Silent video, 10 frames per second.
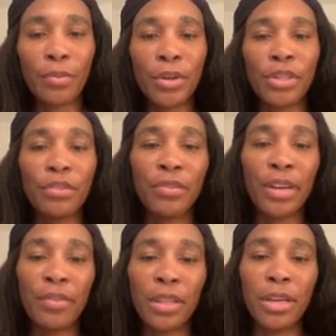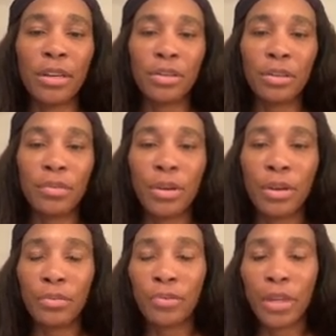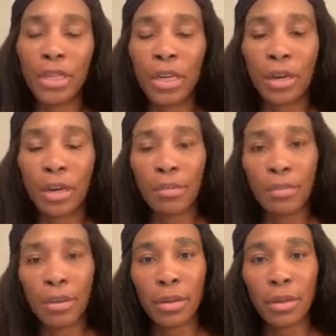What's your favorite thing to do in your free time?